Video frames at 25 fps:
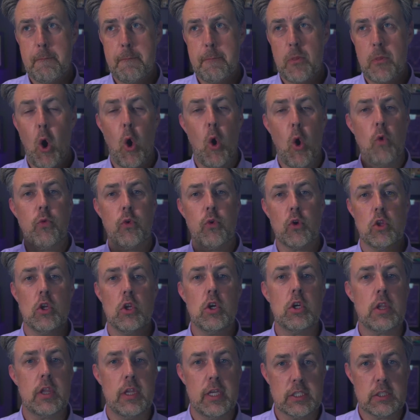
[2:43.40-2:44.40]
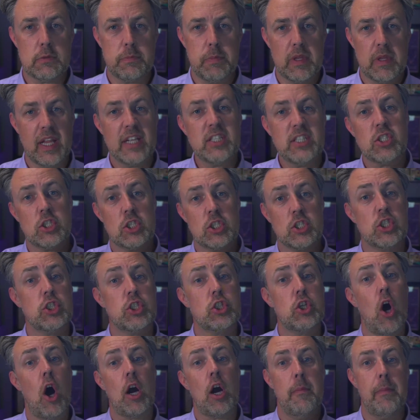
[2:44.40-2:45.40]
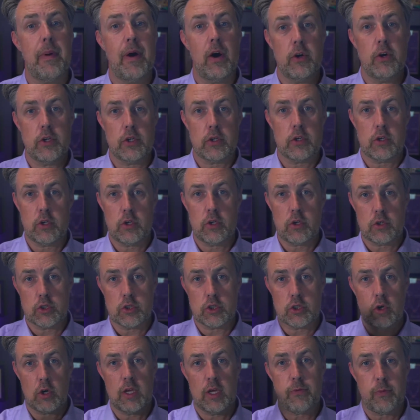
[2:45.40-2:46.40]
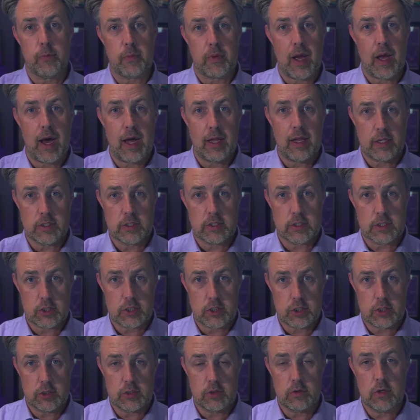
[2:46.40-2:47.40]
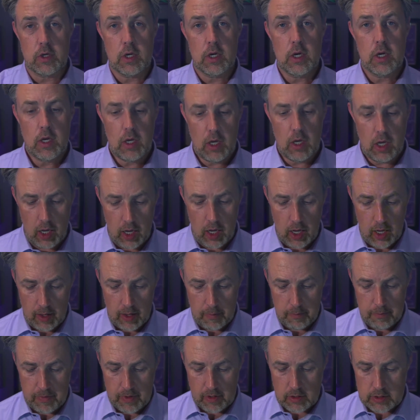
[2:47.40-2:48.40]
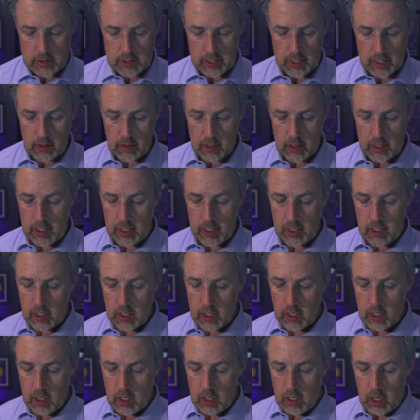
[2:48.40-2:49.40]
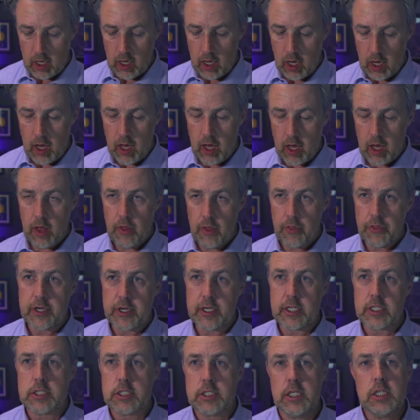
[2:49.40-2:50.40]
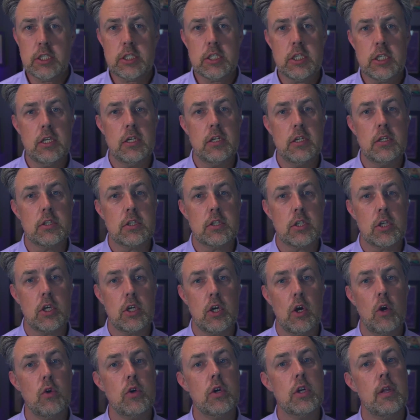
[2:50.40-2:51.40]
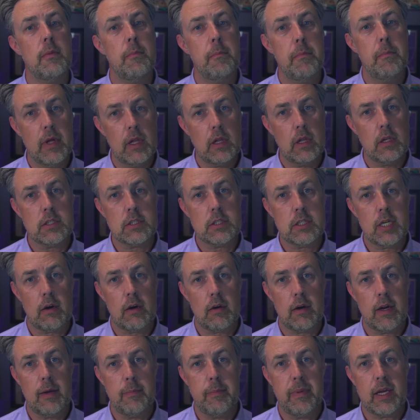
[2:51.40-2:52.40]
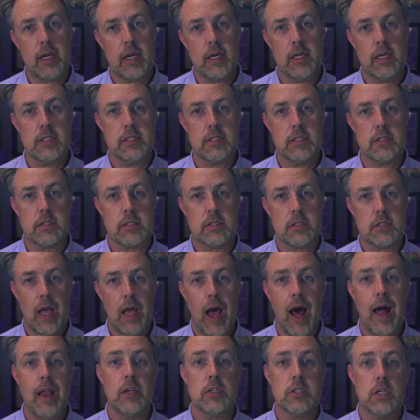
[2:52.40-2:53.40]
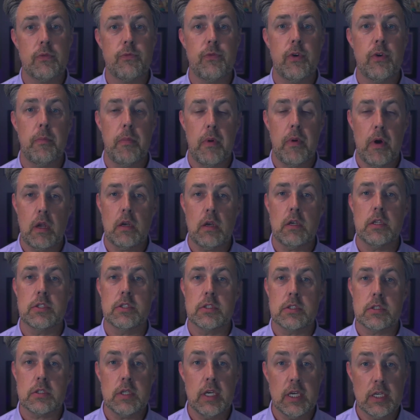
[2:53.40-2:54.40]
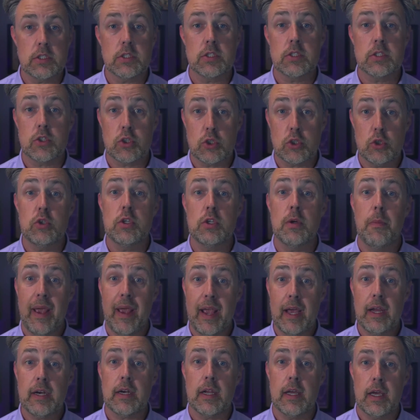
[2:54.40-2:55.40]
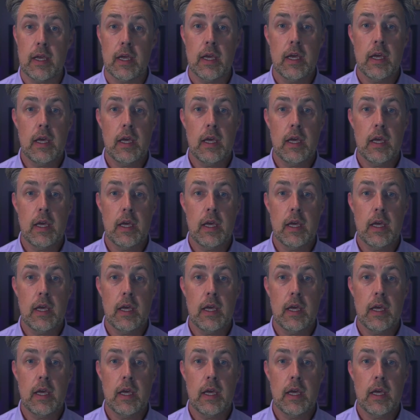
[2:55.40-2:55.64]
overlook this, but let's just talk about your journey from college to military. The decision to go to the military because college and football is too demanding.